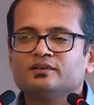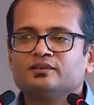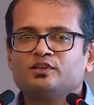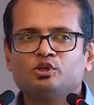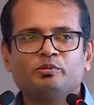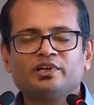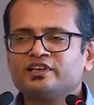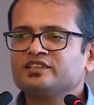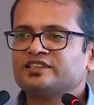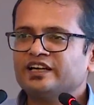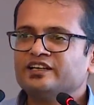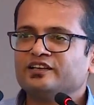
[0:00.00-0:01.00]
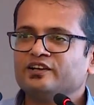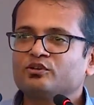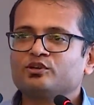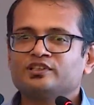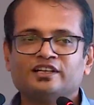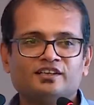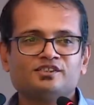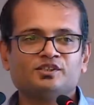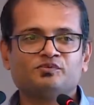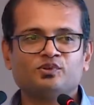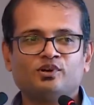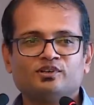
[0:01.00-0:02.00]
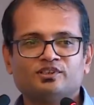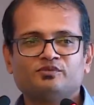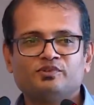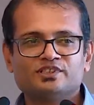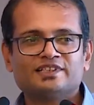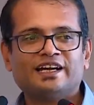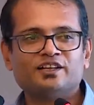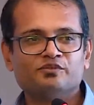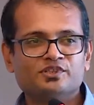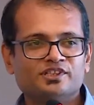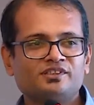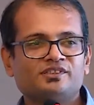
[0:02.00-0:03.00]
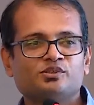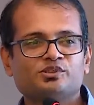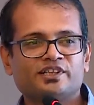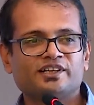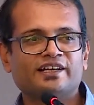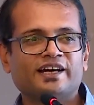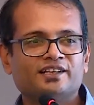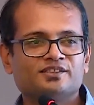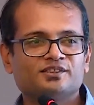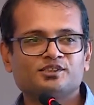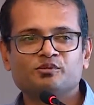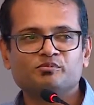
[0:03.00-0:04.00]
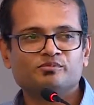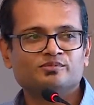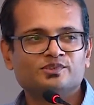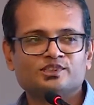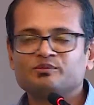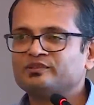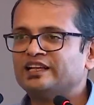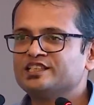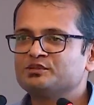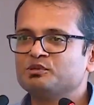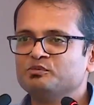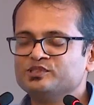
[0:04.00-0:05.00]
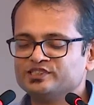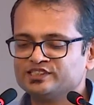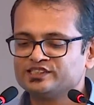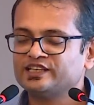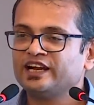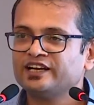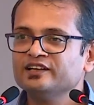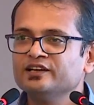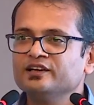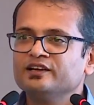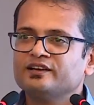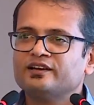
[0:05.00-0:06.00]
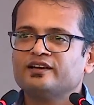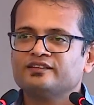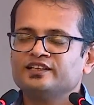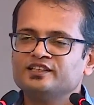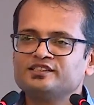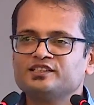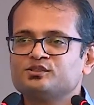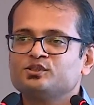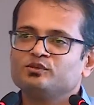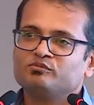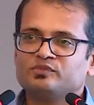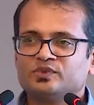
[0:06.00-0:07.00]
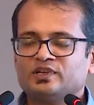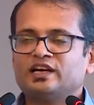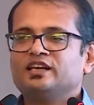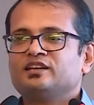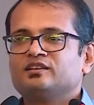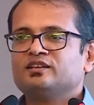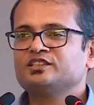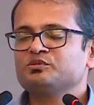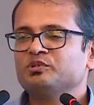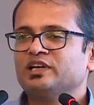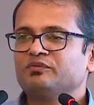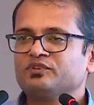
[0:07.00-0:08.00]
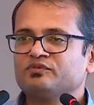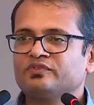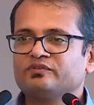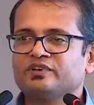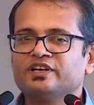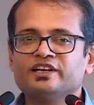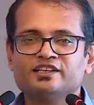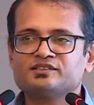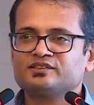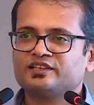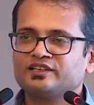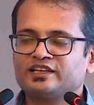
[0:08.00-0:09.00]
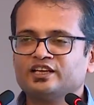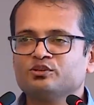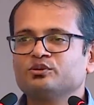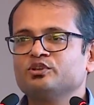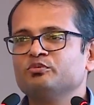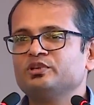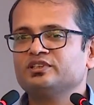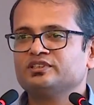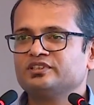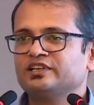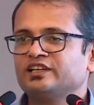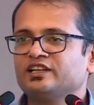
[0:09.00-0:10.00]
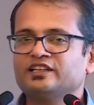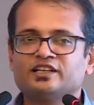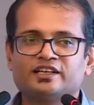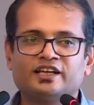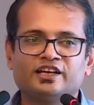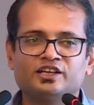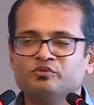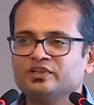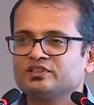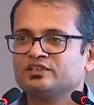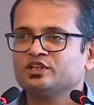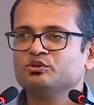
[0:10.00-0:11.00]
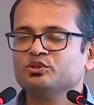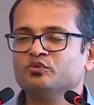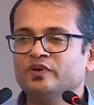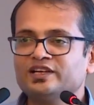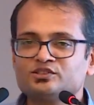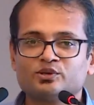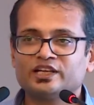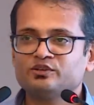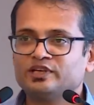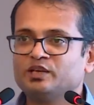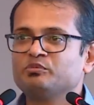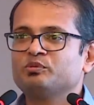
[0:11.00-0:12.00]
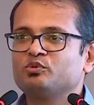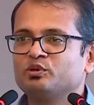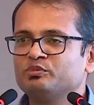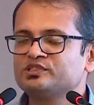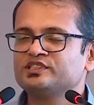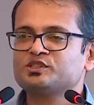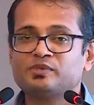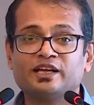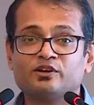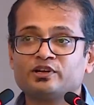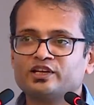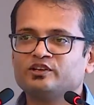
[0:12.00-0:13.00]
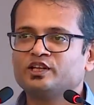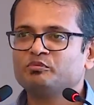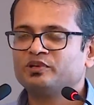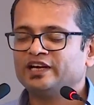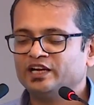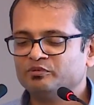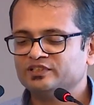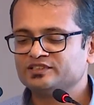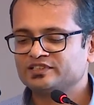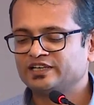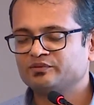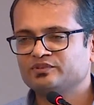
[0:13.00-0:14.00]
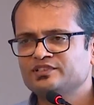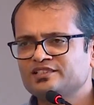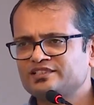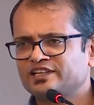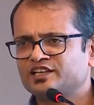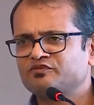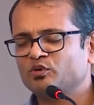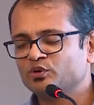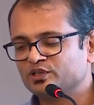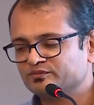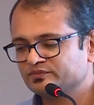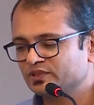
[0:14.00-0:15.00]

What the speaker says: You might get excited. Okay, at least if not, the first guy had a vision, the second guy has some tangible business in hand. Then he says, let's meet after 20 days, and can you give me data that can you invest, or can you help me put a business plan, or can you help me guide me this kind of. This is the second founder.